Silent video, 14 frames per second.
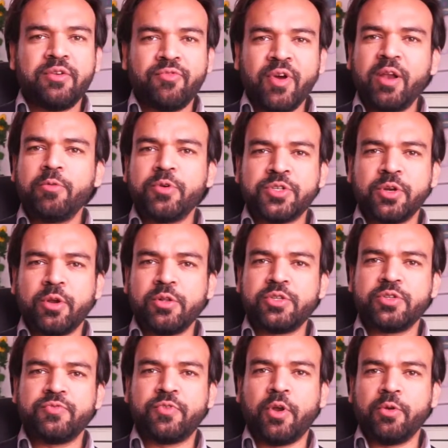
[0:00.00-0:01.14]
evaluation
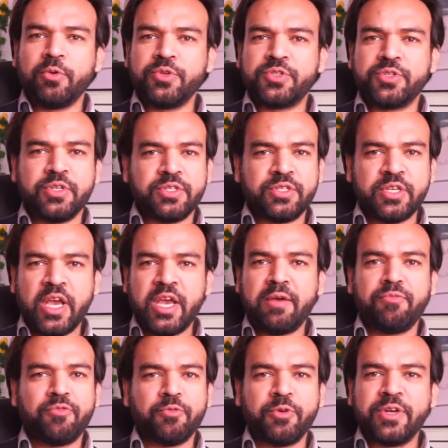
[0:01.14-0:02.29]
also follows the
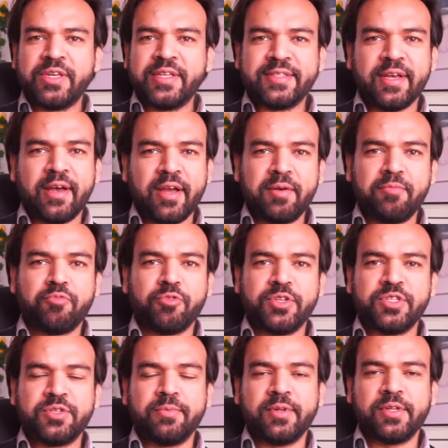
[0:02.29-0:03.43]
same three design
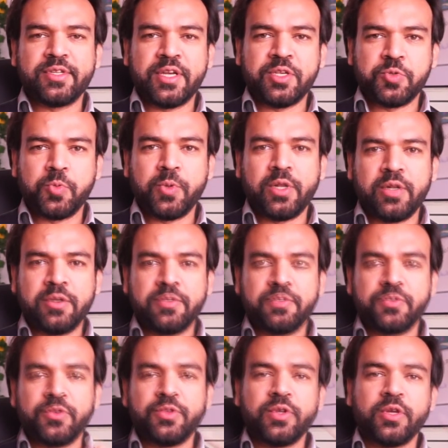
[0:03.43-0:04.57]
principles as well.
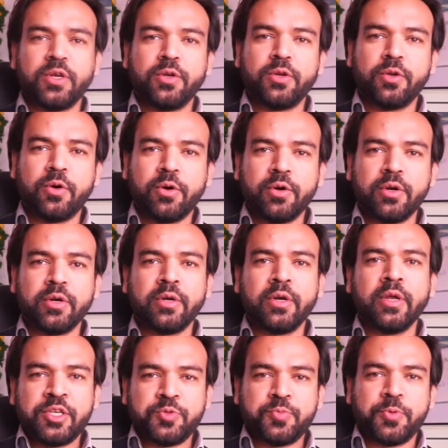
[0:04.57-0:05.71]
So the
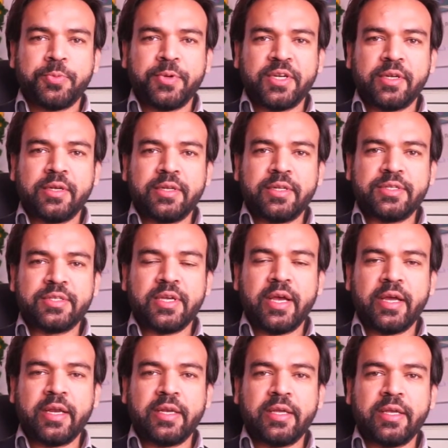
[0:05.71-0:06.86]
non-experimental
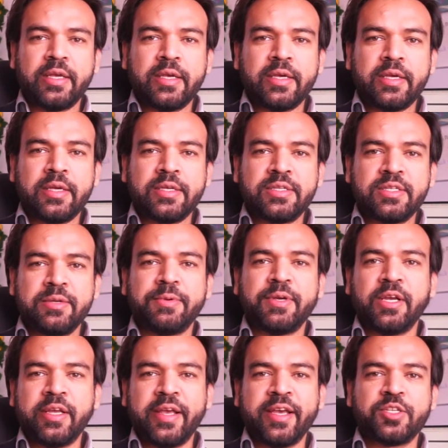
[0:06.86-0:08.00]
design is
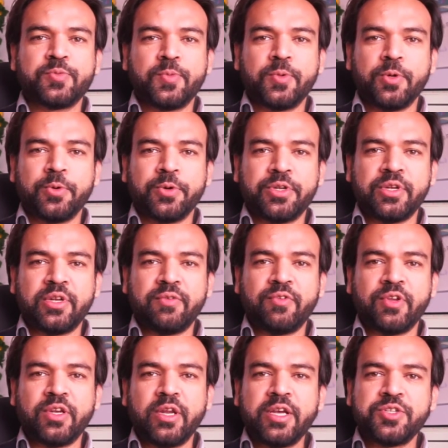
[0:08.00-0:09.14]
typically explorative
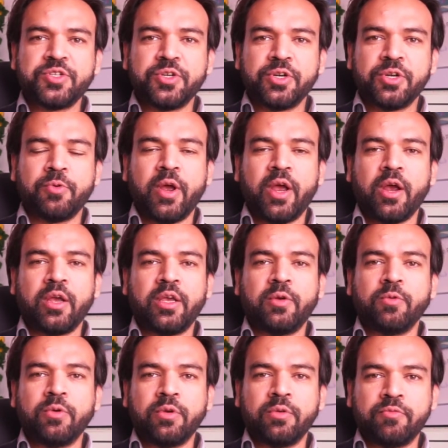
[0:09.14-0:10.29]
in nature, where you
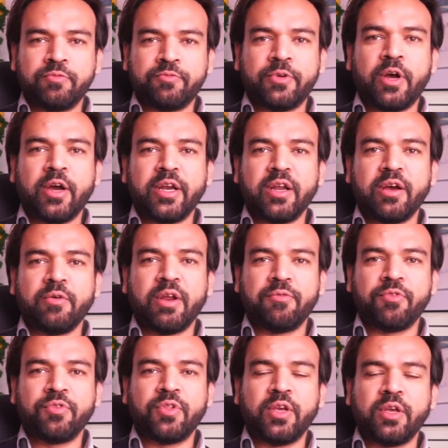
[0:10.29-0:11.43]
will find out
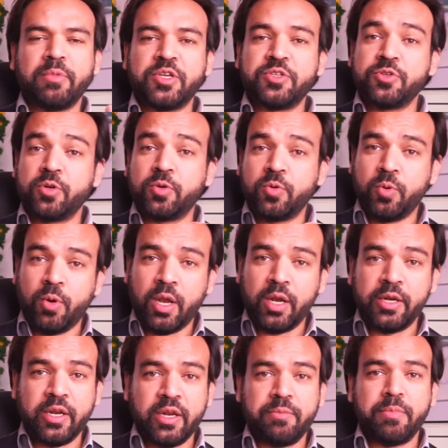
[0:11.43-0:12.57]
everything based on
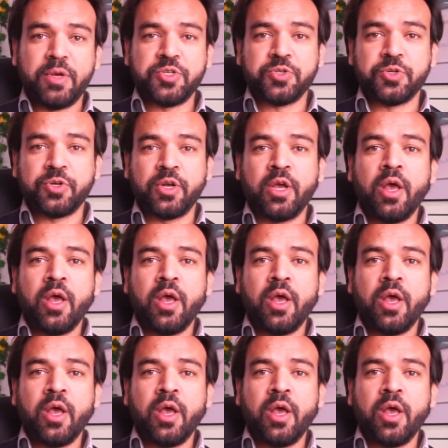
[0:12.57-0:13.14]
qualitative measure.